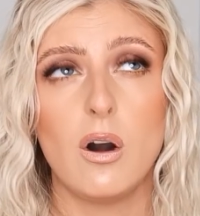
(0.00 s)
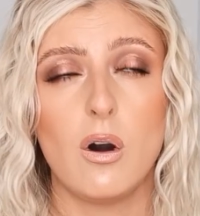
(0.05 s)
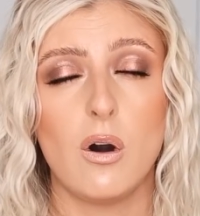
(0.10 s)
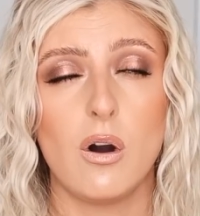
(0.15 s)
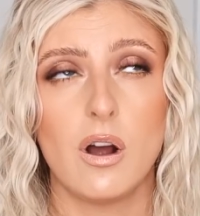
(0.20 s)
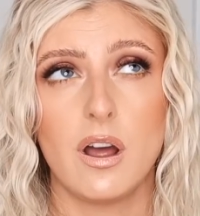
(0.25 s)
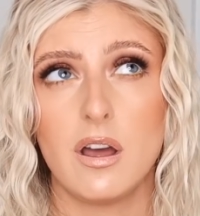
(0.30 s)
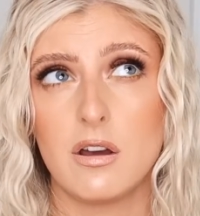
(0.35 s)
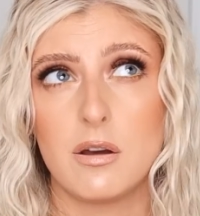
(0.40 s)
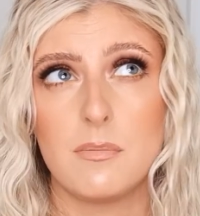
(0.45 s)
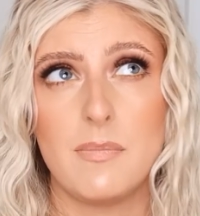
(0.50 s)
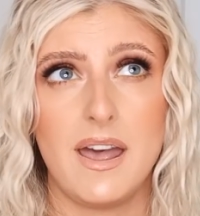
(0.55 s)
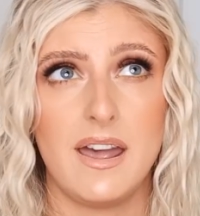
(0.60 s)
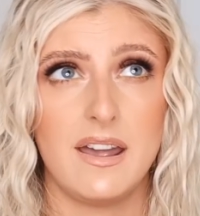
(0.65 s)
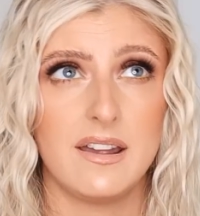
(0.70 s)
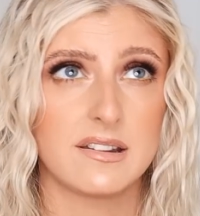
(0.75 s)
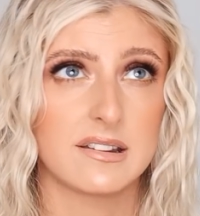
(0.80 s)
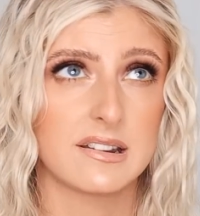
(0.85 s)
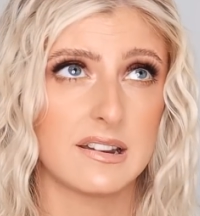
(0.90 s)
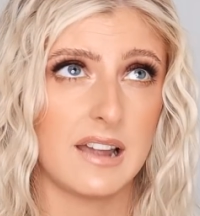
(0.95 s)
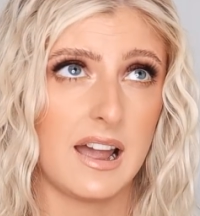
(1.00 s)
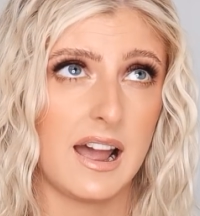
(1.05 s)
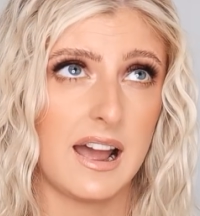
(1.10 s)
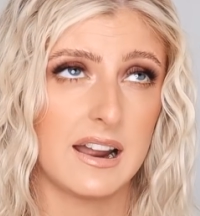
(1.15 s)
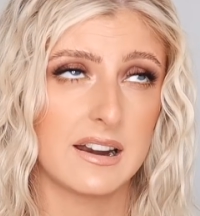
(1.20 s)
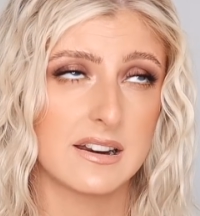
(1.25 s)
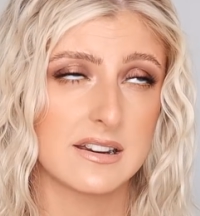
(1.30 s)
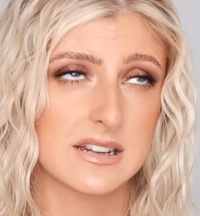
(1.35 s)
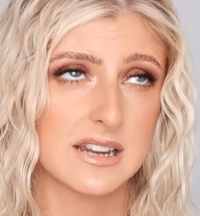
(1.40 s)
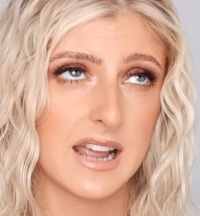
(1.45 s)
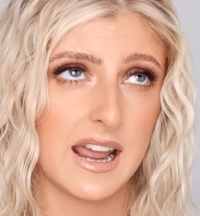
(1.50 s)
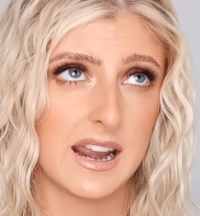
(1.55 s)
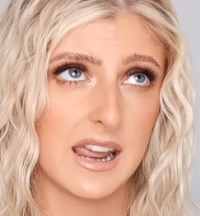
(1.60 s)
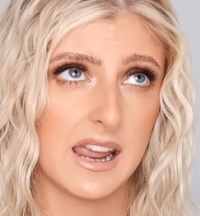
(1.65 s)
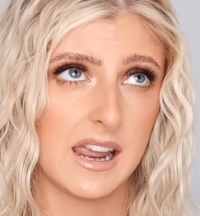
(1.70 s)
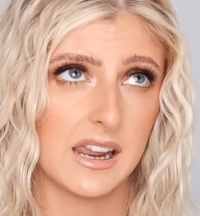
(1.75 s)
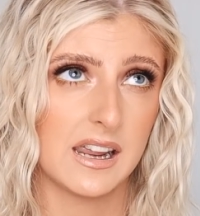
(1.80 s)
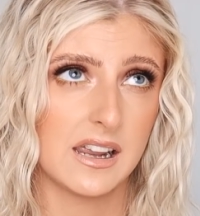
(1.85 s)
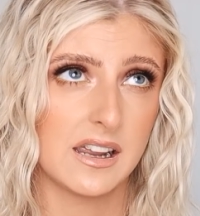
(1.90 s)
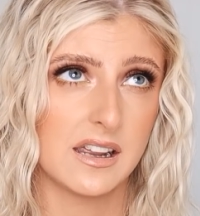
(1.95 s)
or Hermes and
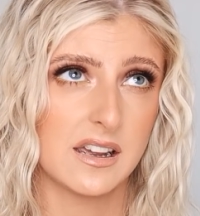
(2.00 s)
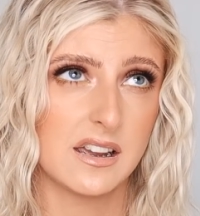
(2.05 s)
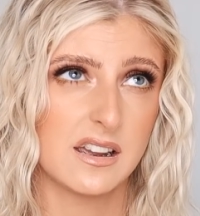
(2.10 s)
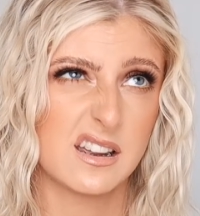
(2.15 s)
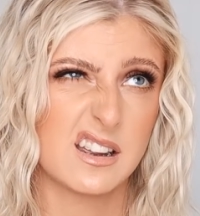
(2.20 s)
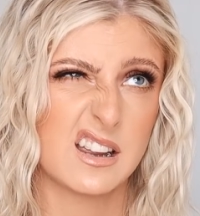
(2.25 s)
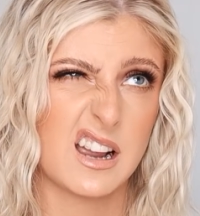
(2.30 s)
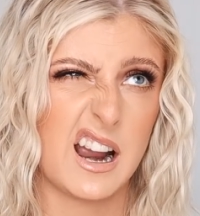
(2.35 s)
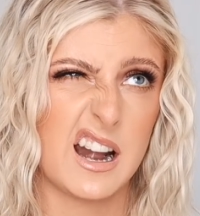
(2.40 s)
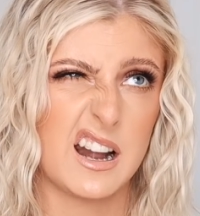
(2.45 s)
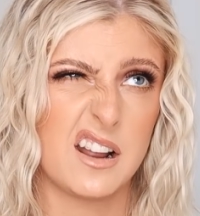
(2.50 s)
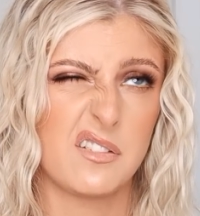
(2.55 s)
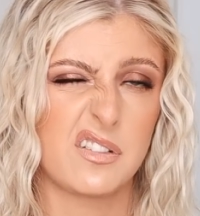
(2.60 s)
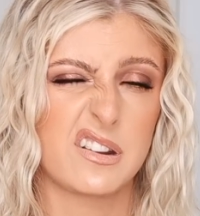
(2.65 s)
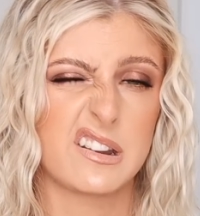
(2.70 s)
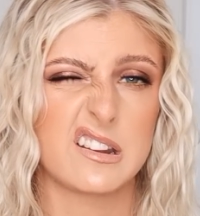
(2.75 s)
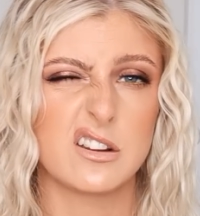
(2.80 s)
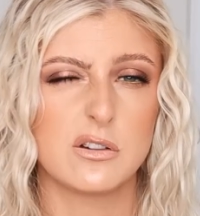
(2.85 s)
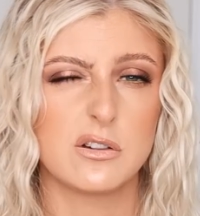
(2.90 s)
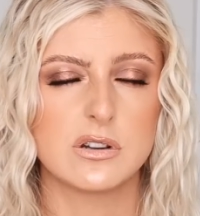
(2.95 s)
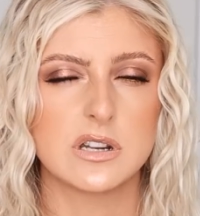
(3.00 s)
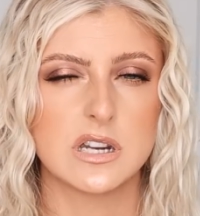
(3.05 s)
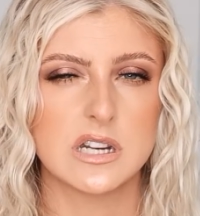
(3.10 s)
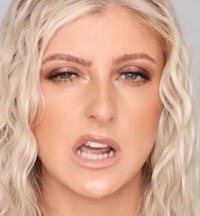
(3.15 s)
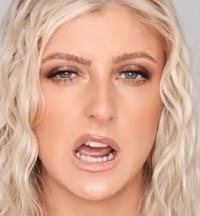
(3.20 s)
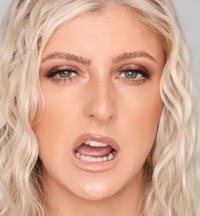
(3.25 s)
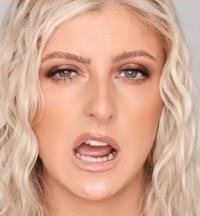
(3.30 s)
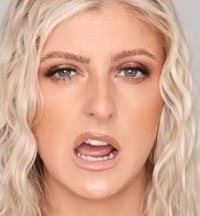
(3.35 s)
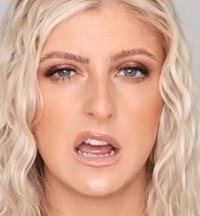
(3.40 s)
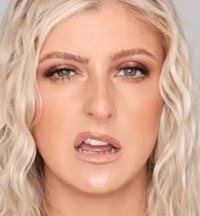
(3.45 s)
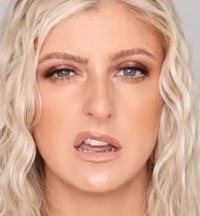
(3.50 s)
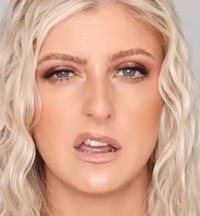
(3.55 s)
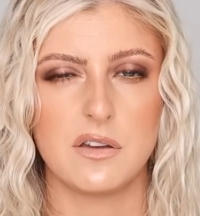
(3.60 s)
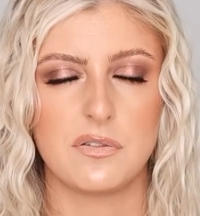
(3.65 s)
getting kind of snooted at